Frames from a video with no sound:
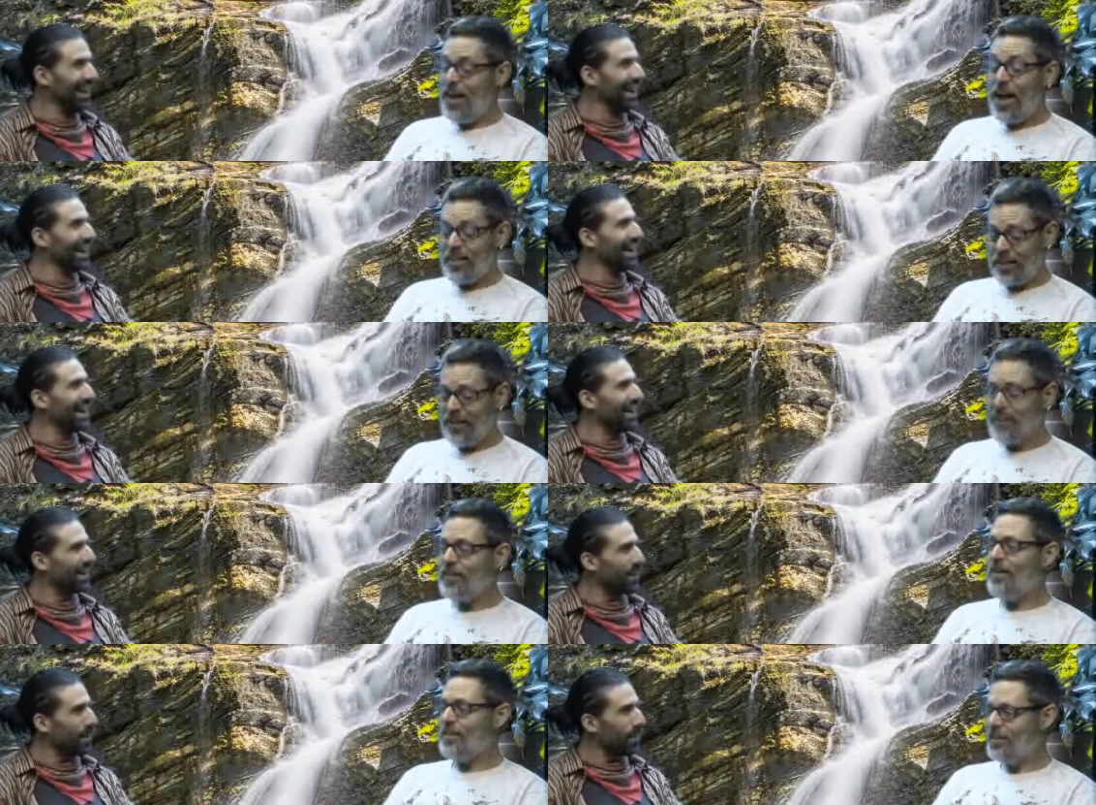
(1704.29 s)
Speaker 1: yeah. I like
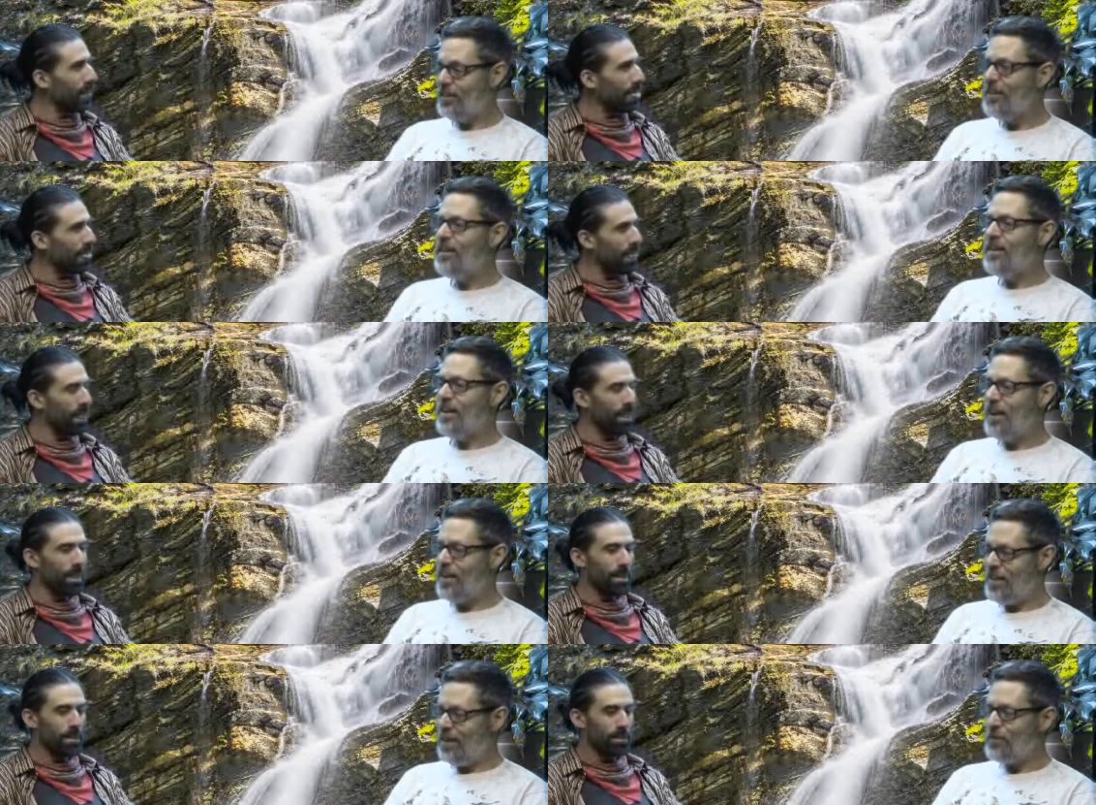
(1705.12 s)
Speaker 2: that. Mm.
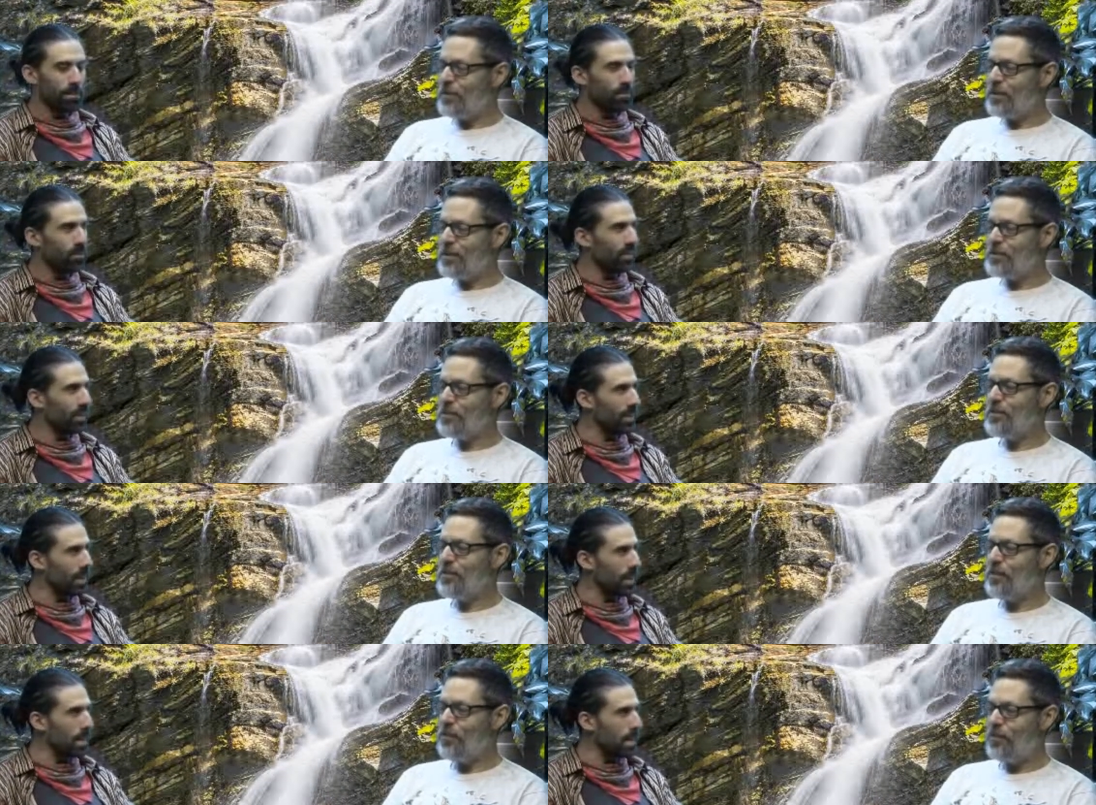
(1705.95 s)
Yeah, that works.
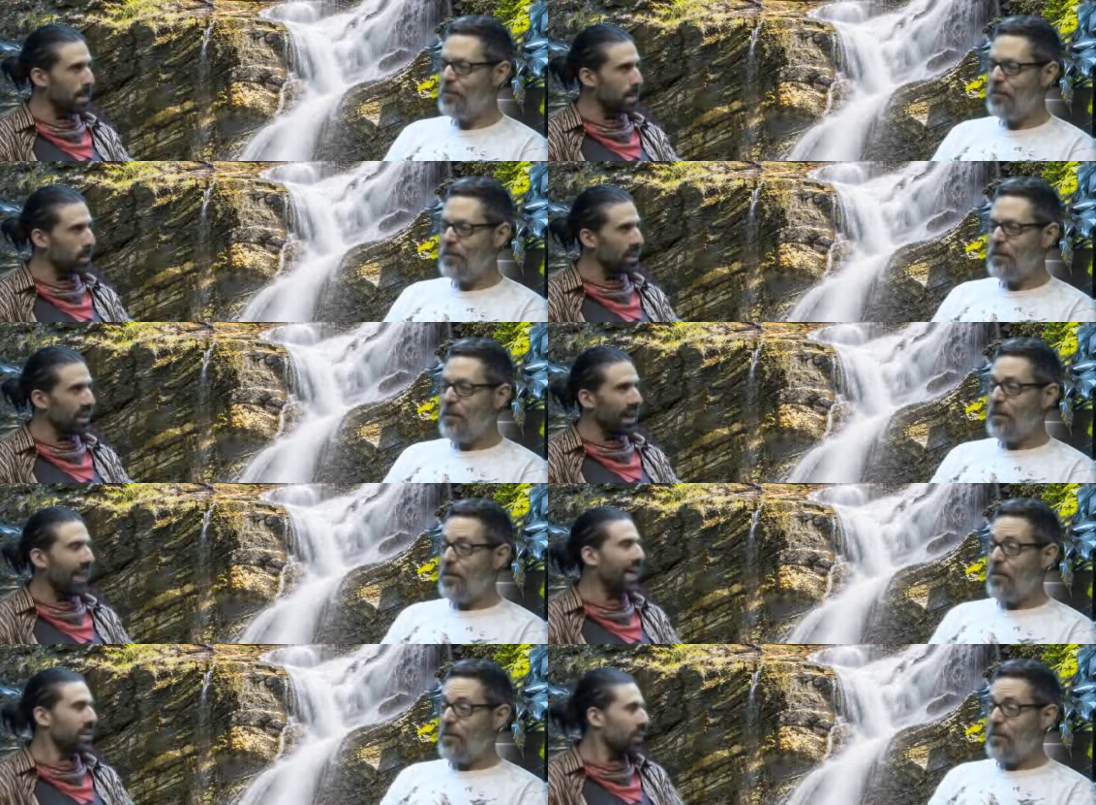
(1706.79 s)
Mm-hmm.
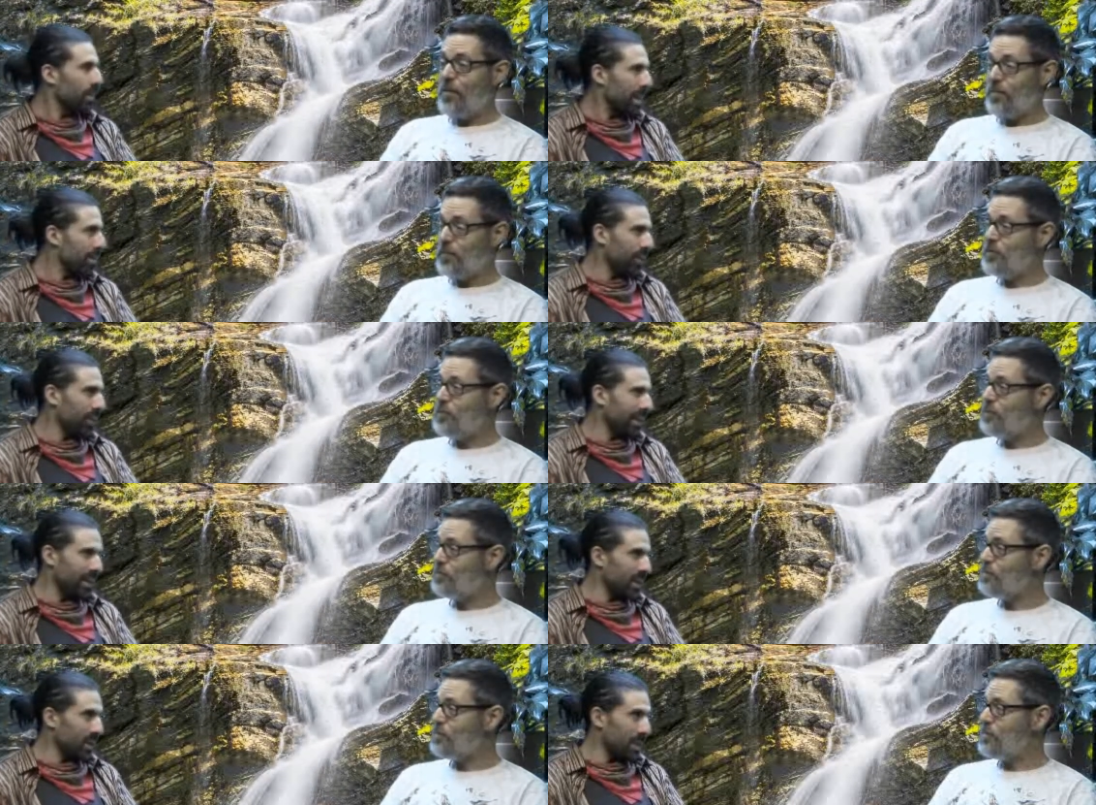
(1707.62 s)
And that's what people,
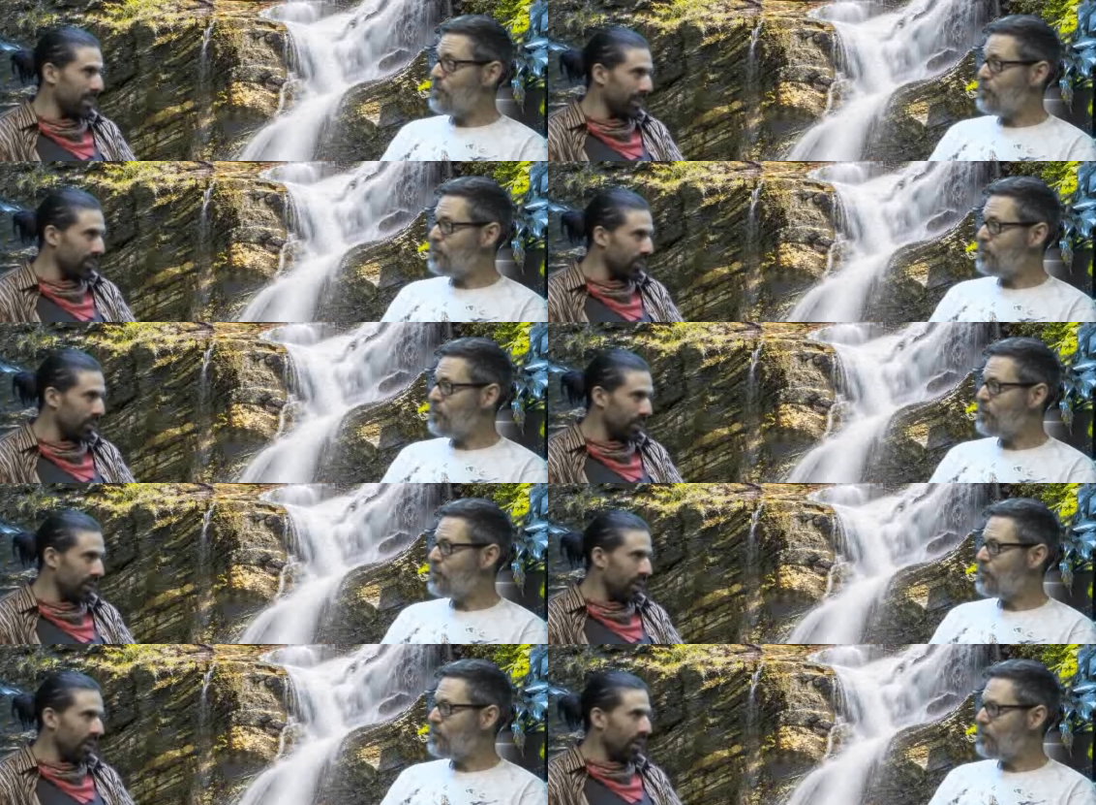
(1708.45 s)
indigenous people,
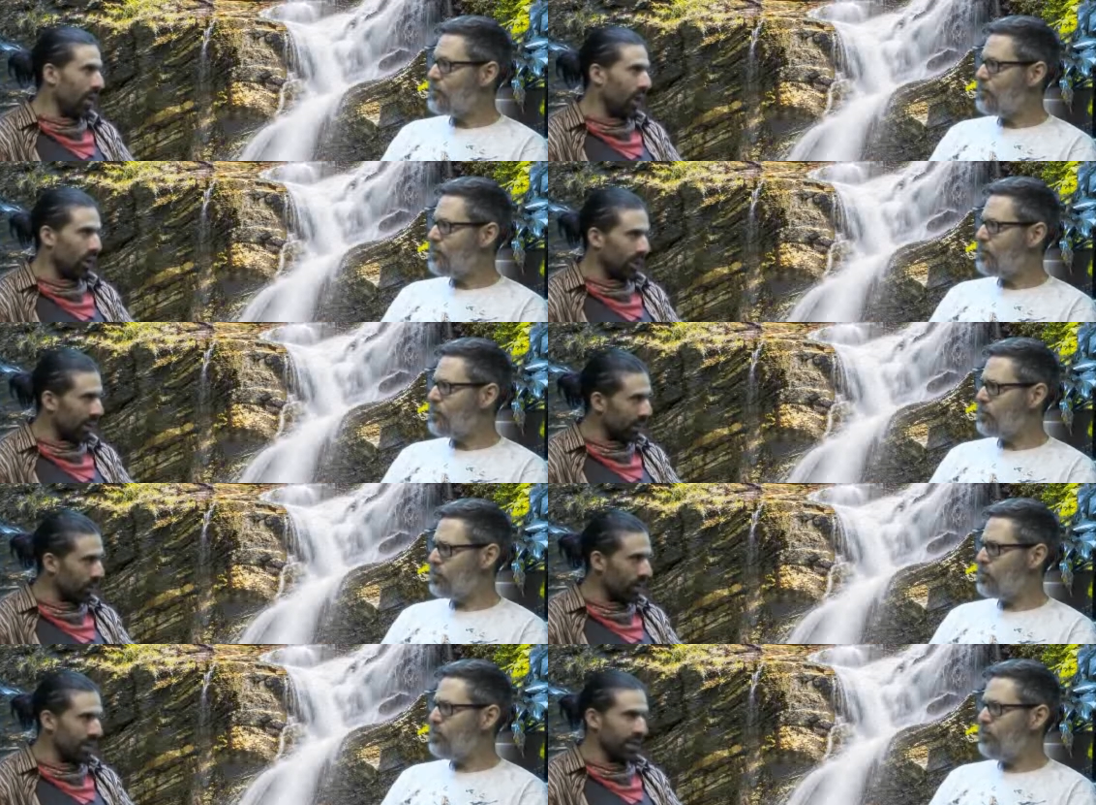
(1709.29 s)
do all around the
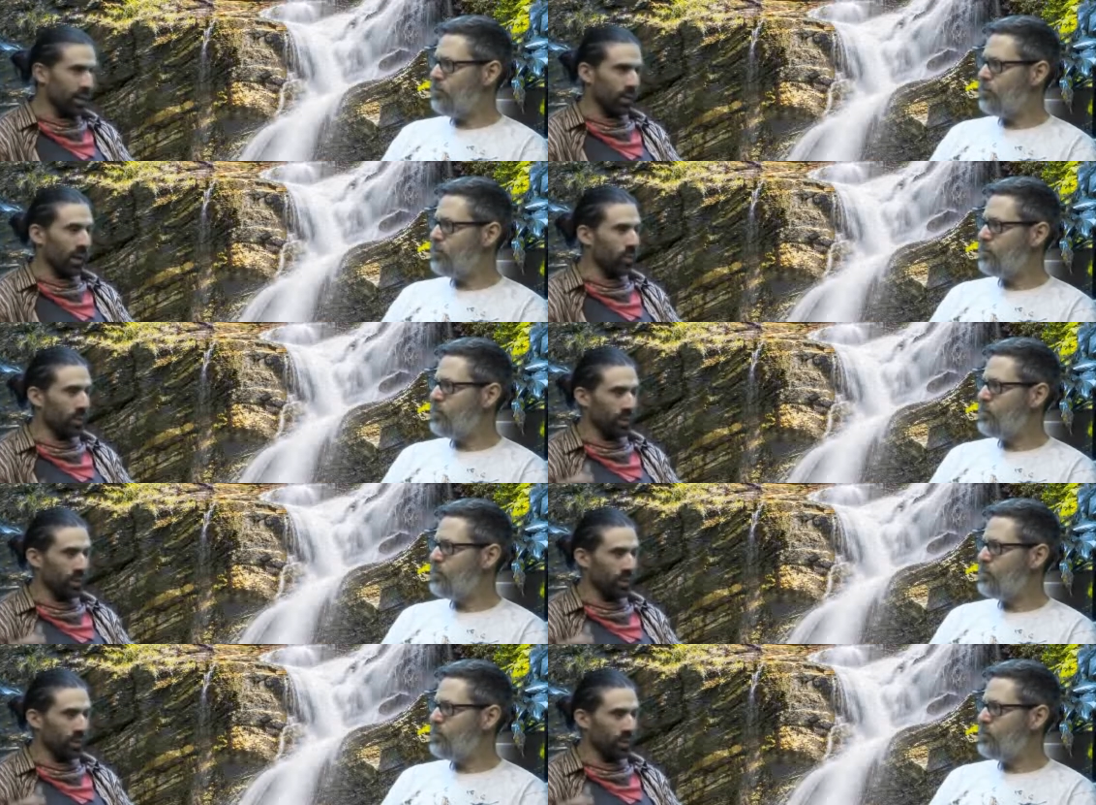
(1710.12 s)
mm-hmm. world. It's like when